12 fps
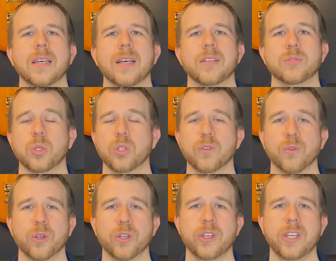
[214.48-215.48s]
So look
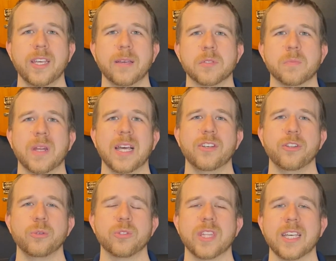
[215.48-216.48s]
for good dips. But I
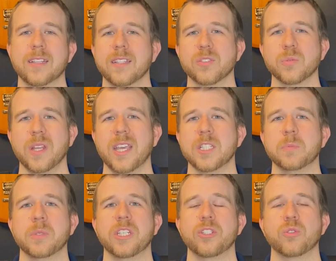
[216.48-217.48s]
do think this one has
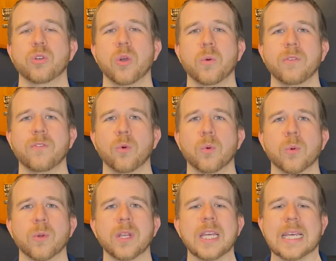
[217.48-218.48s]
potential going
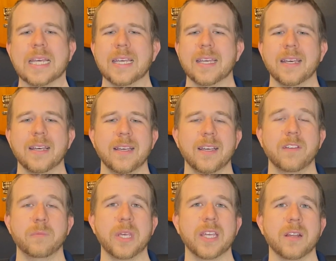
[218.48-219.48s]
forward
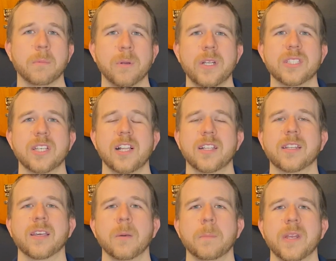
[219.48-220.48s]
of being a pretty solid
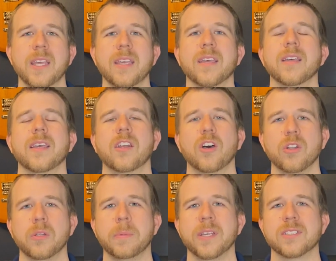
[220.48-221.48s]
company. It all
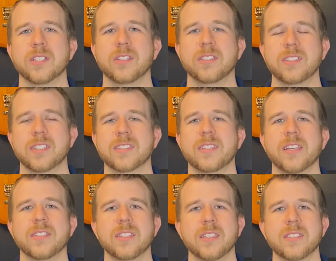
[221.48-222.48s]
depends on the
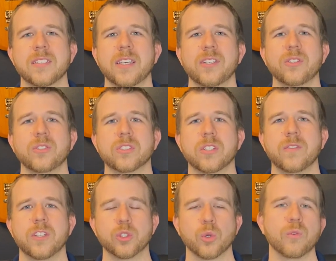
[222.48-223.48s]
success and the sales of
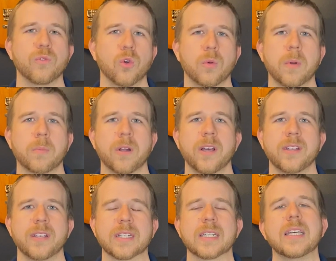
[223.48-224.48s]
the Trueforma
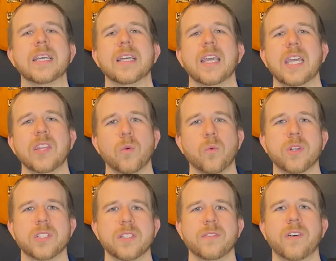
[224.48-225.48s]
product and the
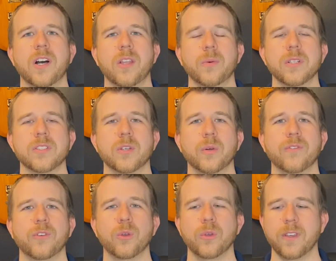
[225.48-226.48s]
ones that follow it. So
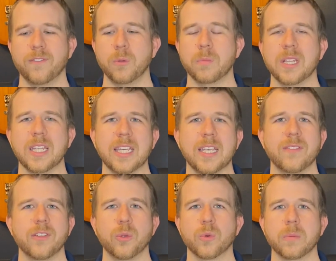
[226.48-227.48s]
if you believe
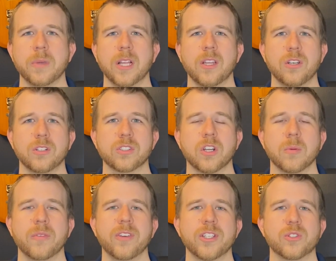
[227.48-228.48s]
and you want to be a long-term
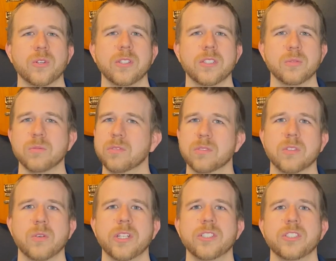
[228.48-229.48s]
investor on this one,
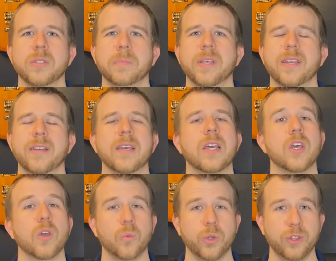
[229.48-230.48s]
go ahead and jump in
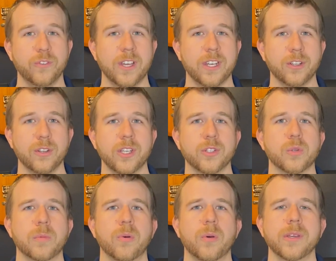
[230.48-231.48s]
when you find a good
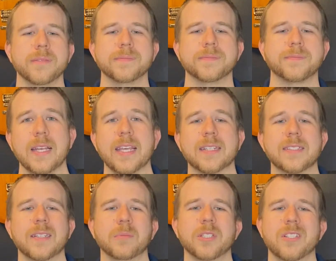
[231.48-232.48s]
entry point. Next
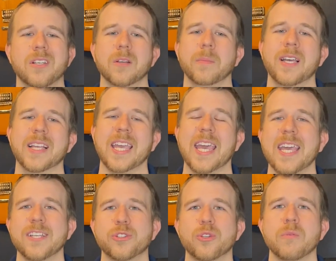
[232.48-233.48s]
up, let's talk about
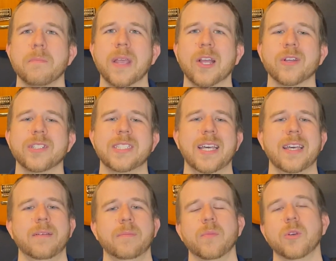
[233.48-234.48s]
Castor
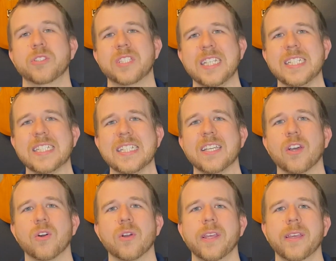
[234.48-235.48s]
Maritime,
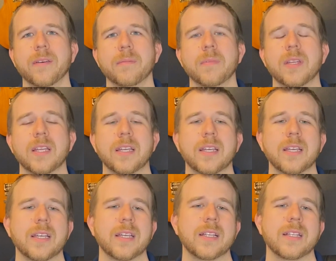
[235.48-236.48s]
CTRM.
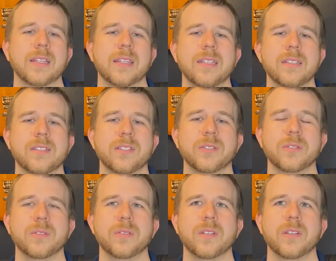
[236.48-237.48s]
This
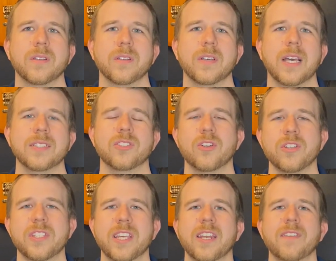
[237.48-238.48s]
dude, I
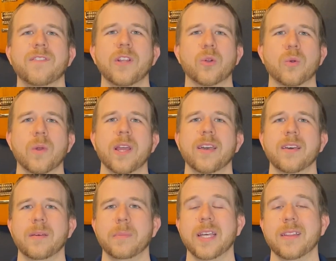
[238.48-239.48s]
started seeing it float around about the